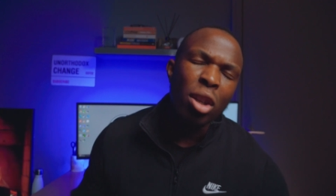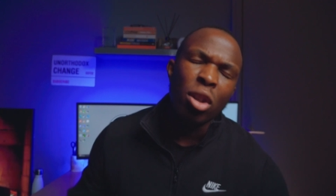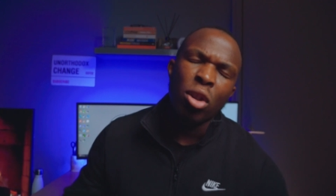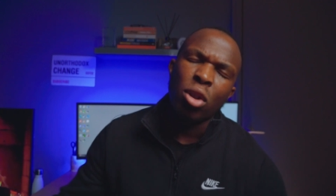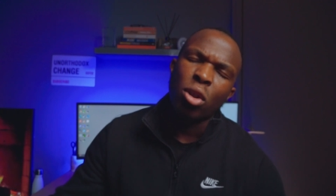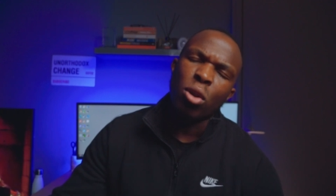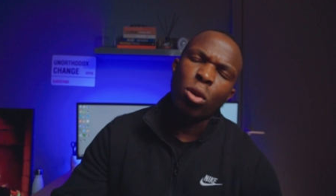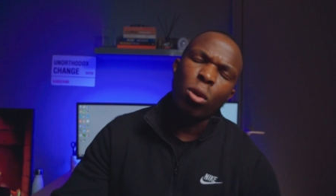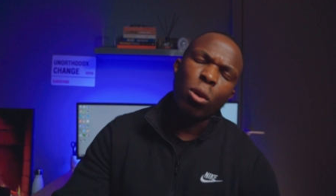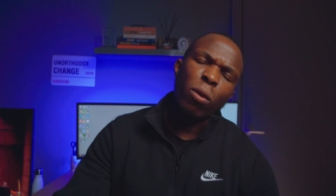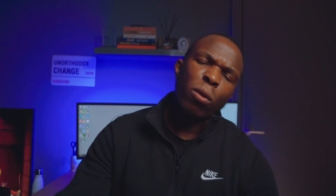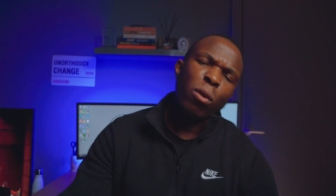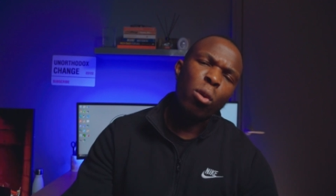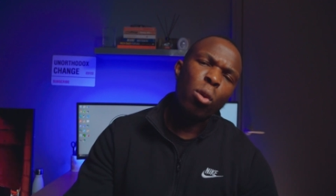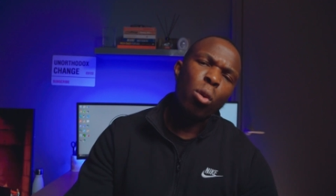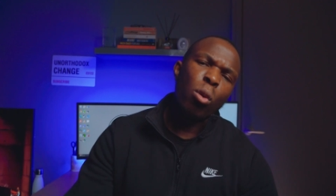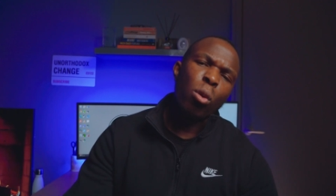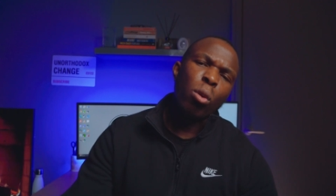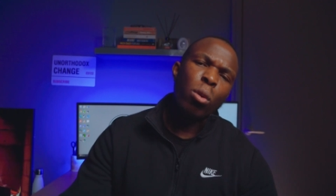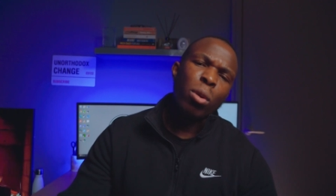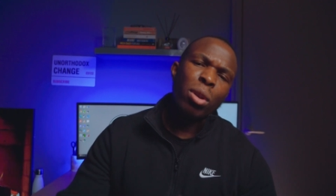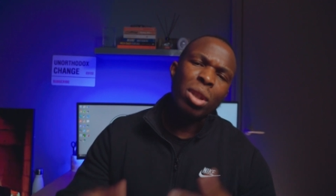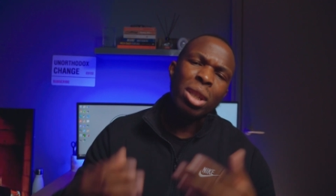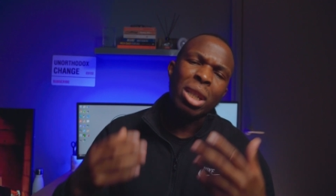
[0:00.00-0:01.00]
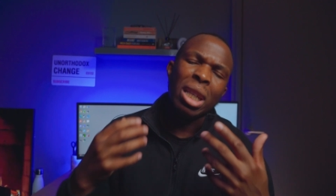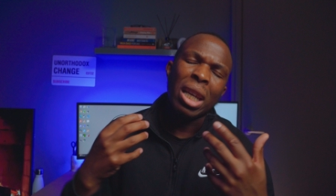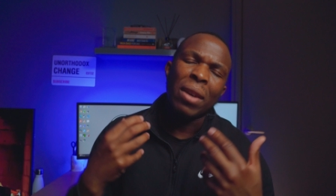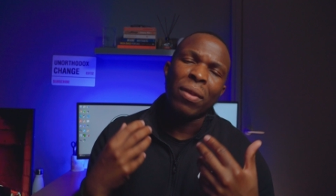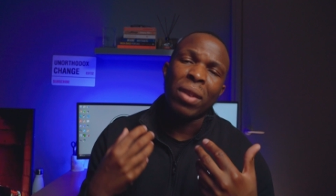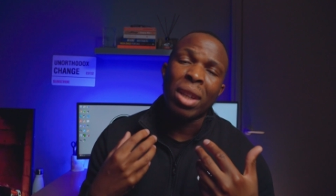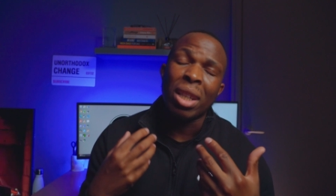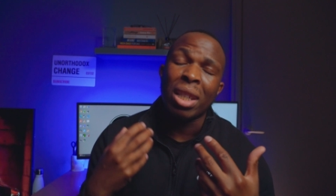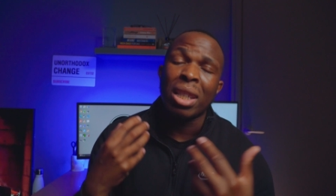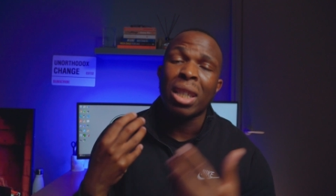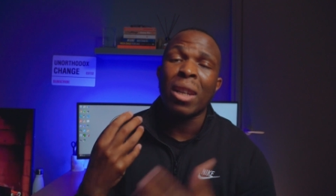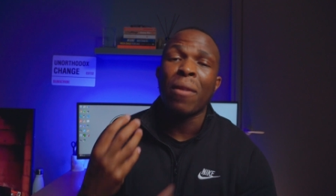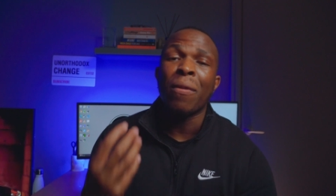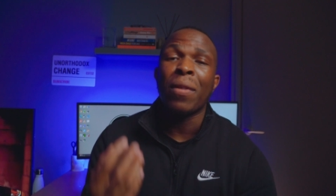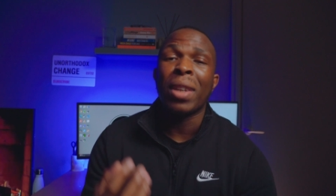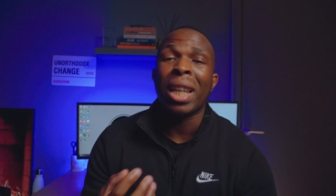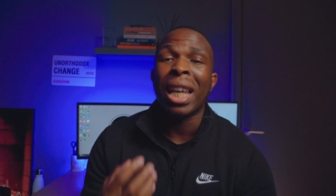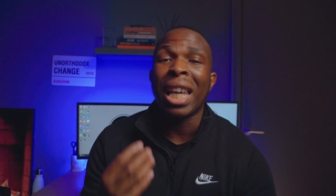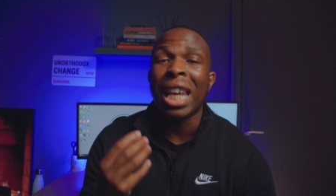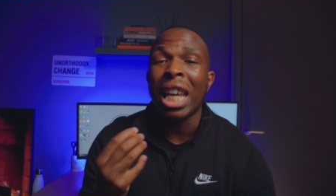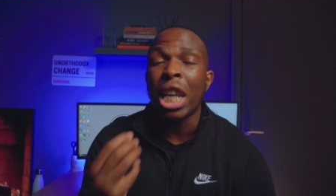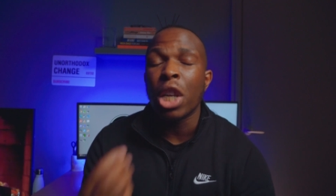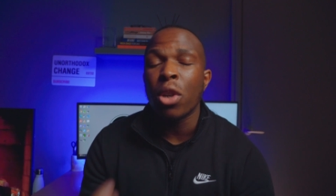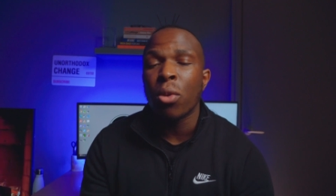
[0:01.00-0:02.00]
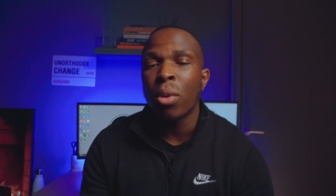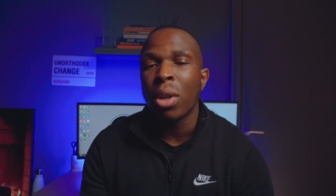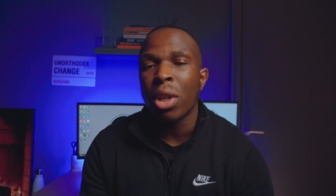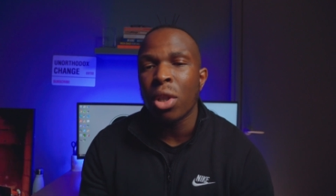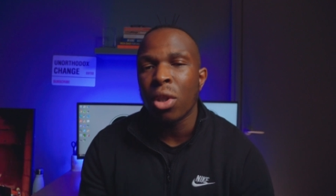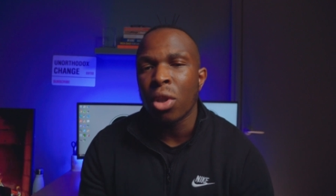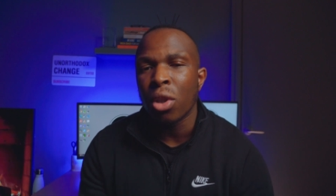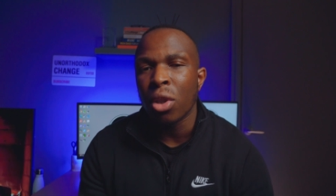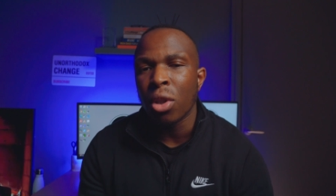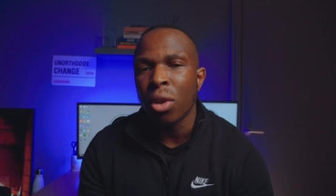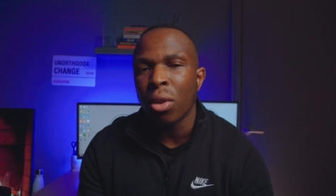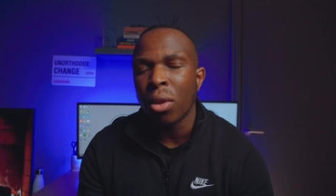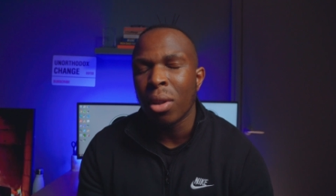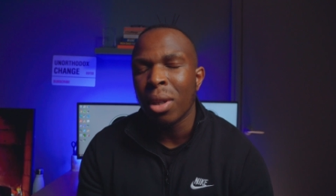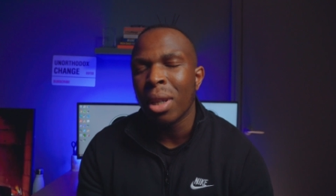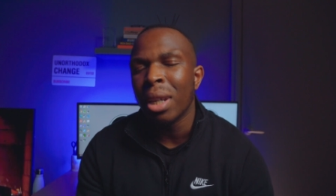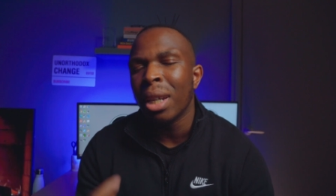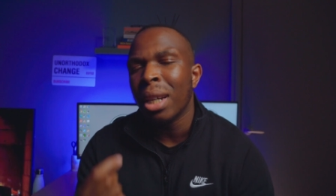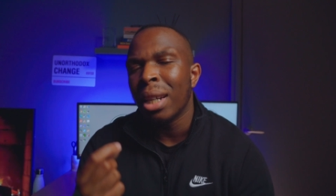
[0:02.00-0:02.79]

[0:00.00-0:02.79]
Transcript: So, of course, if there's something that interests you,